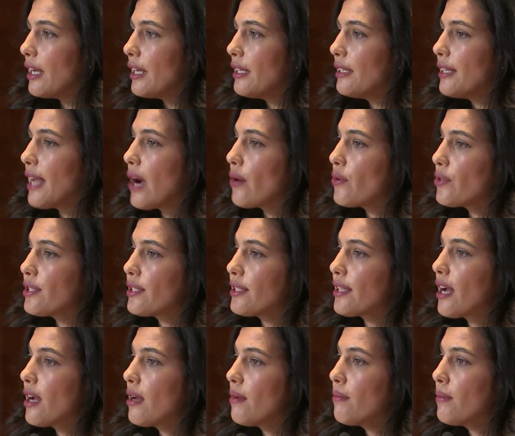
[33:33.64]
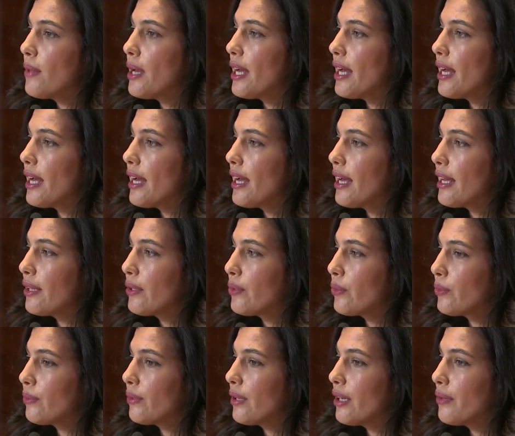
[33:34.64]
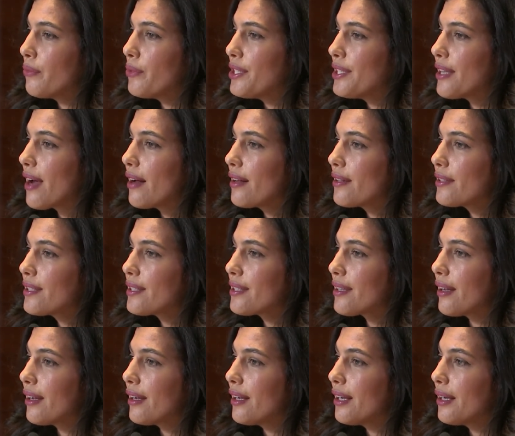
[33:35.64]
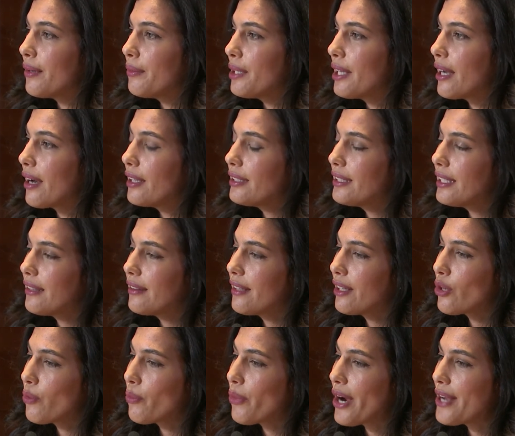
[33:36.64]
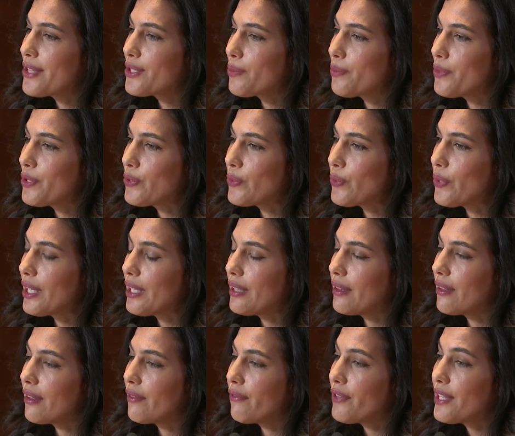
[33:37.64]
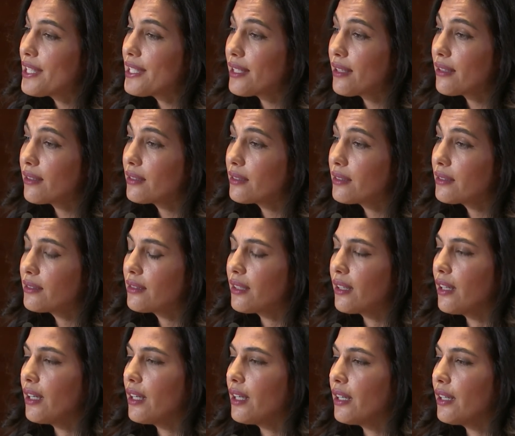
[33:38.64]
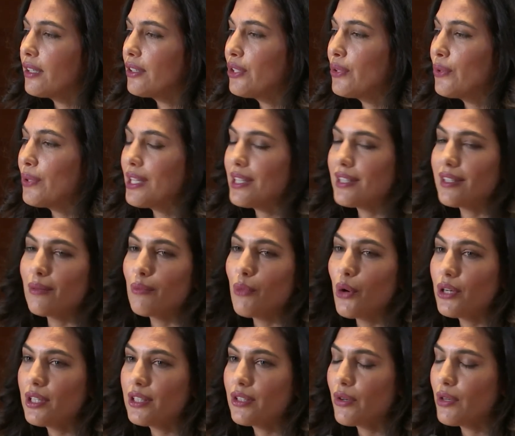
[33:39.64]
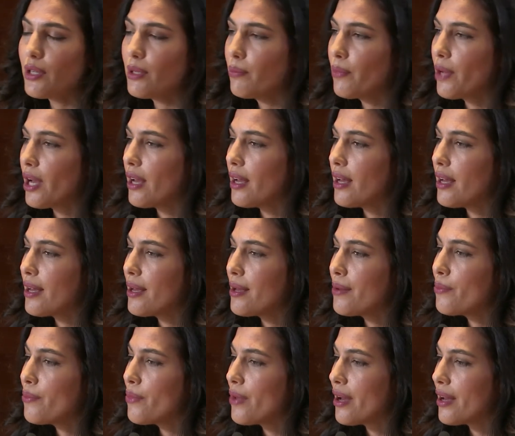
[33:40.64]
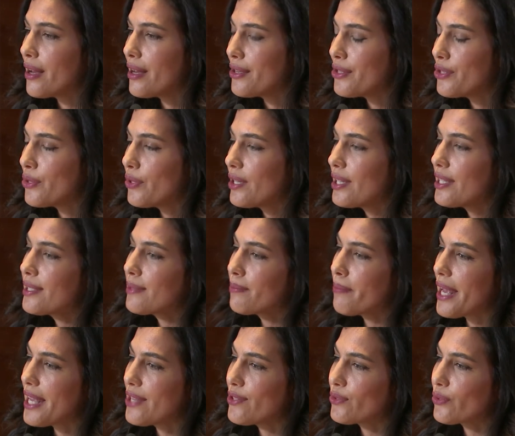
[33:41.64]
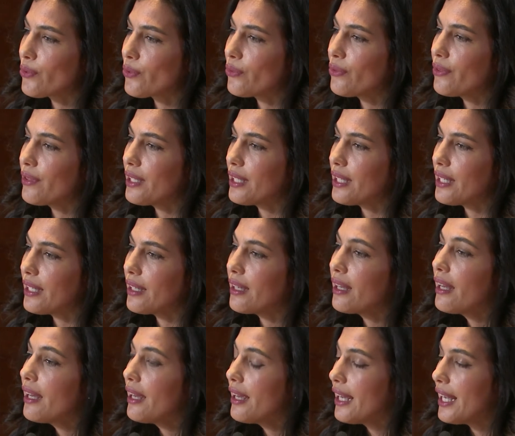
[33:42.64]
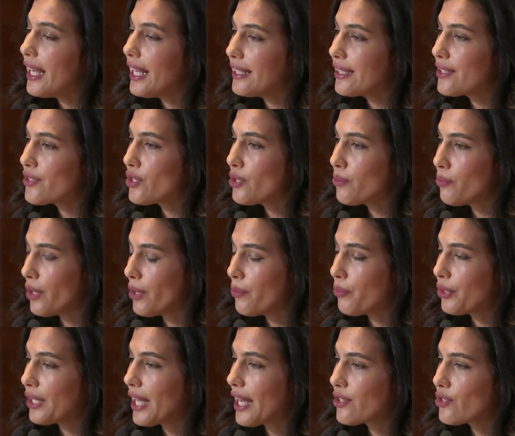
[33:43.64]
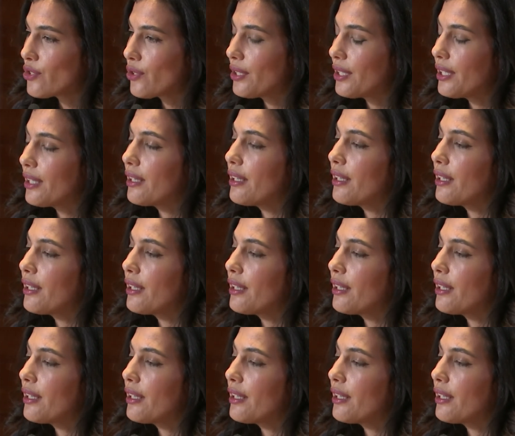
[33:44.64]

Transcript: Now, some results regarding the comparison between physical units and monetary units based on the industry production